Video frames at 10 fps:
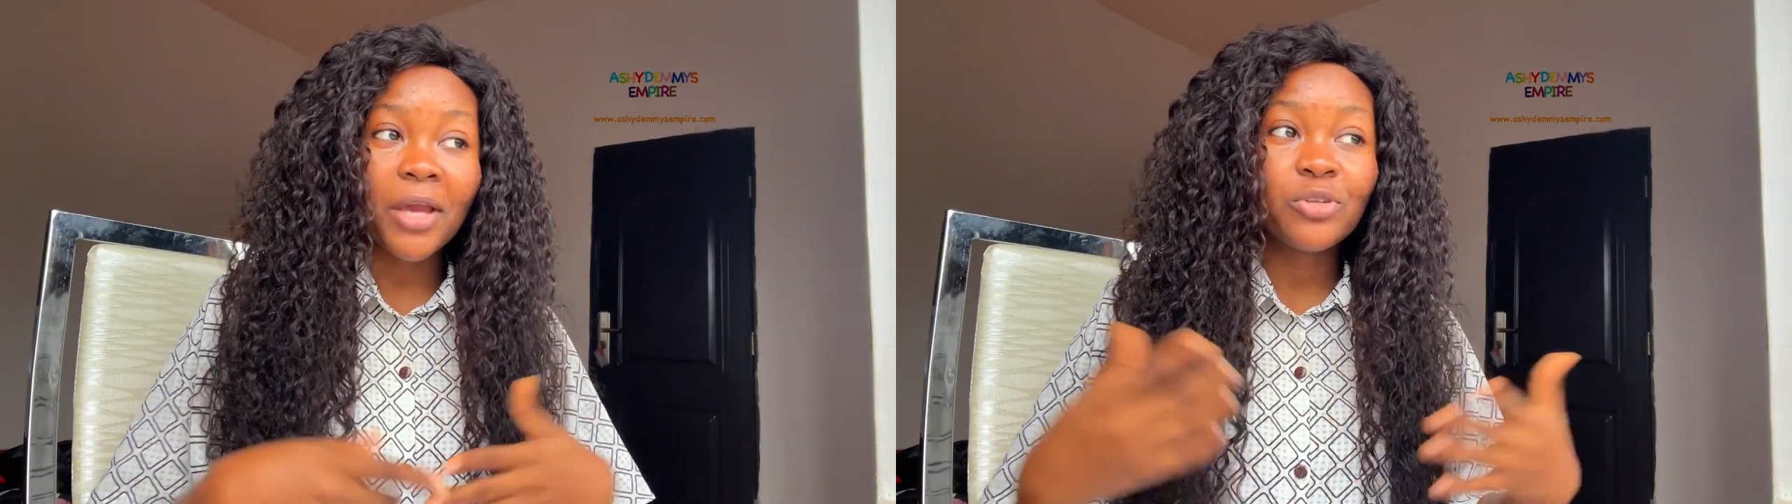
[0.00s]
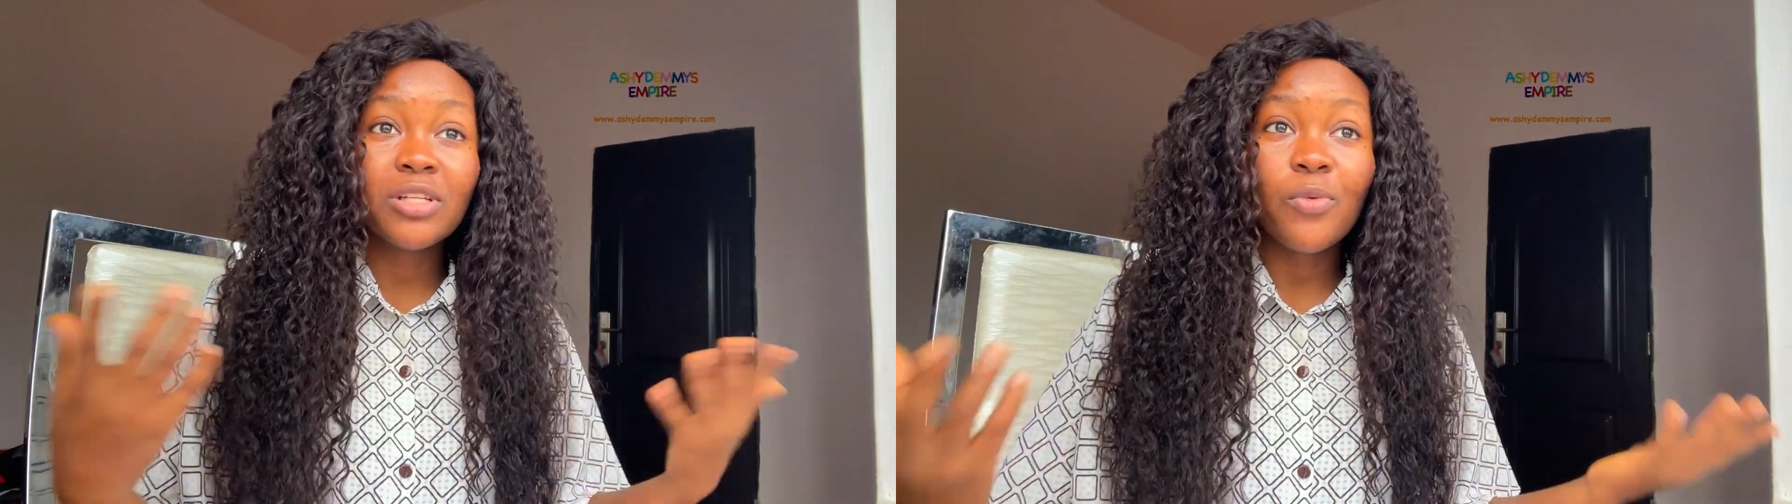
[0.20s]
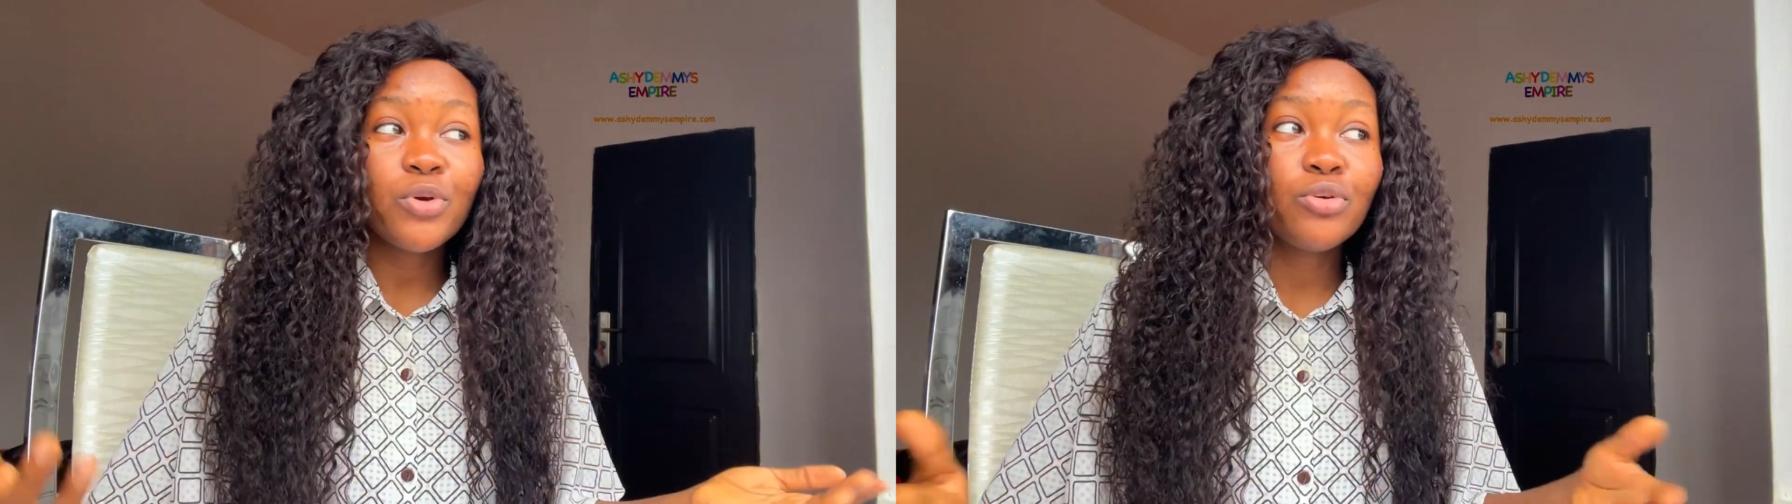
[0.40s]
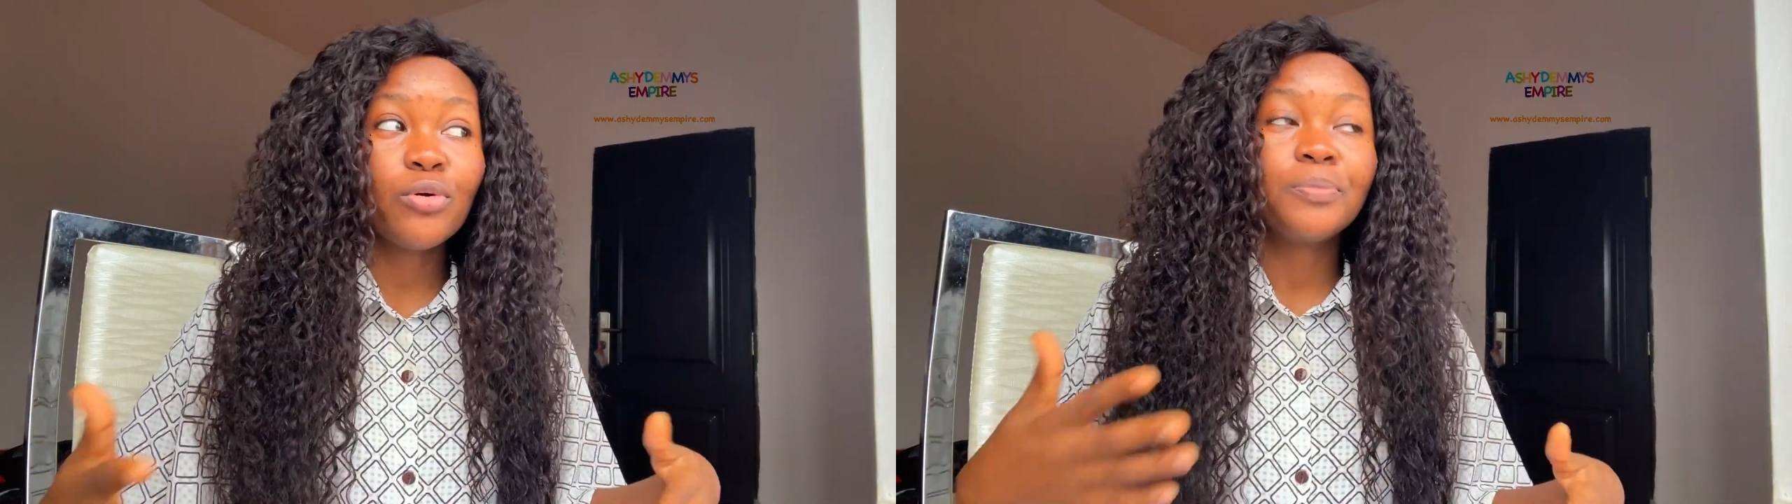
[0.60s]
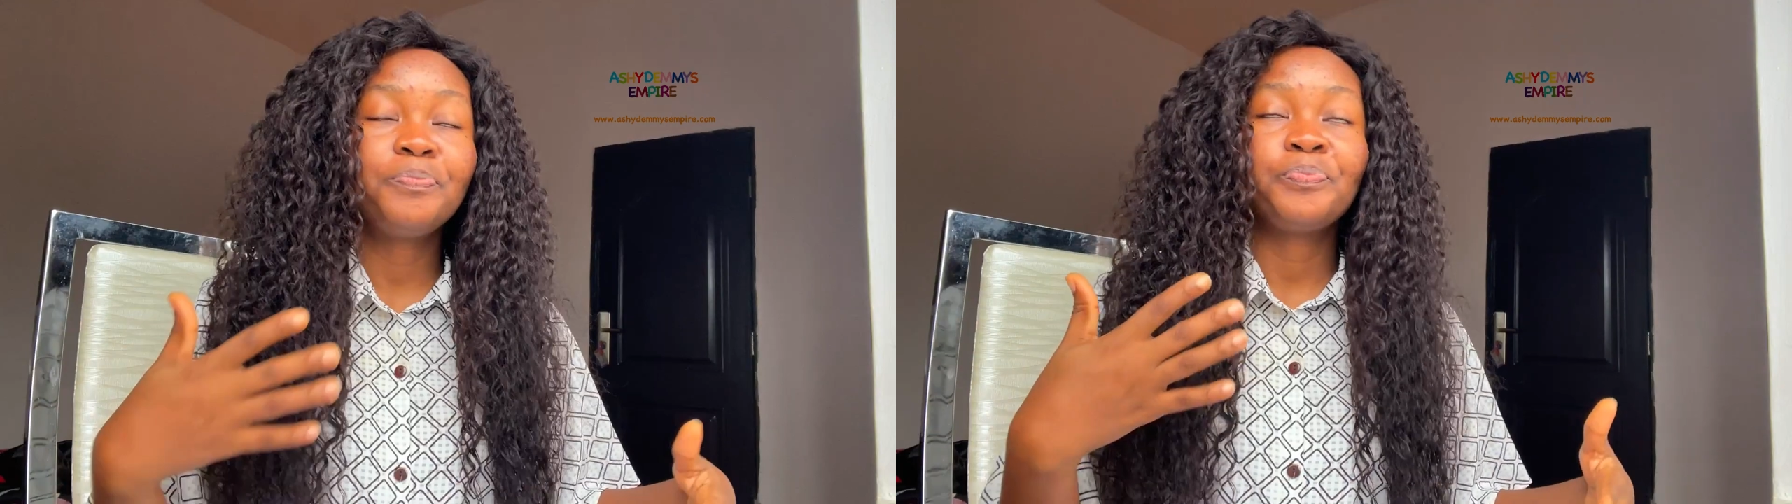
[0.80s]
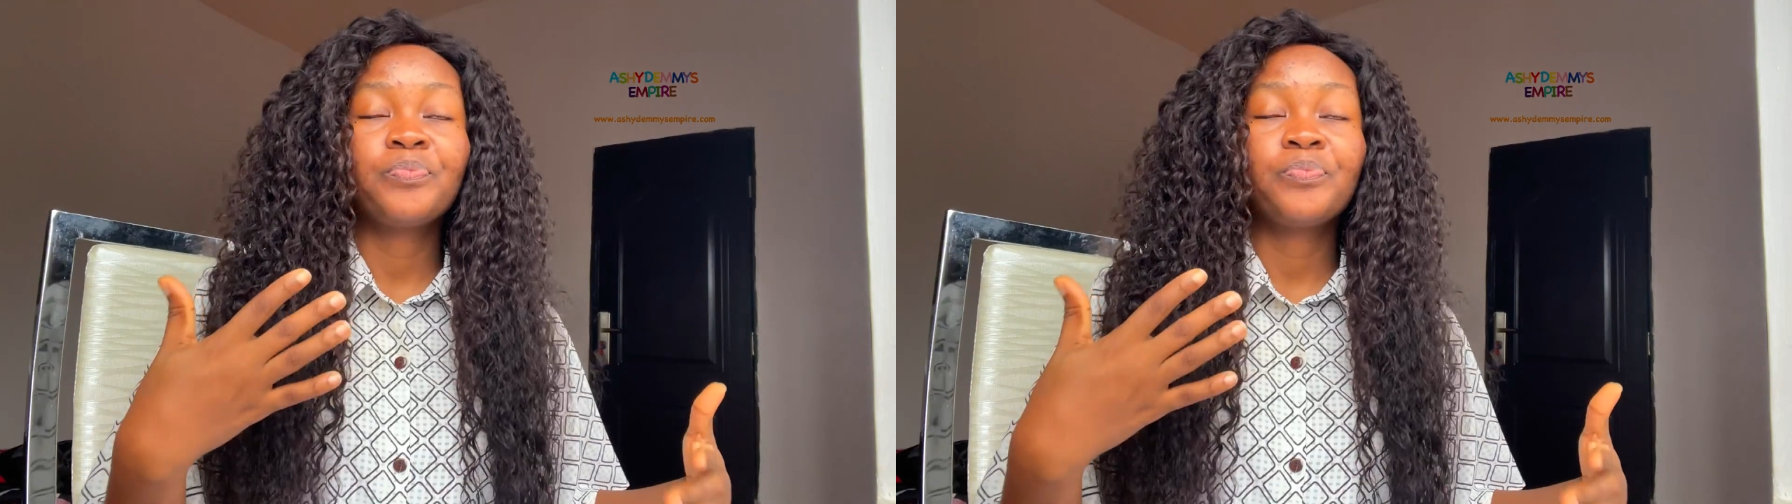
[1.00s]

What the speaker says: And you know that when you're